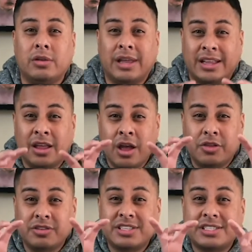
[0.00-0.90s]
Like
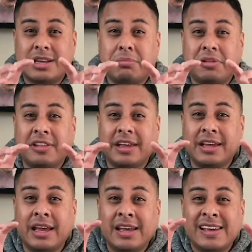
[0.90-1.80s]
there's
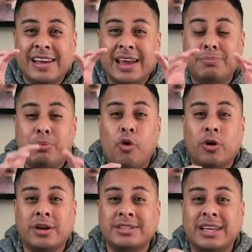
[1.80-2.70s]
something
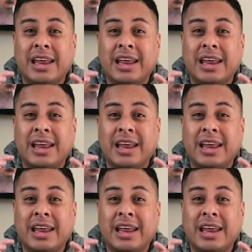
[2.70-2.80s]
important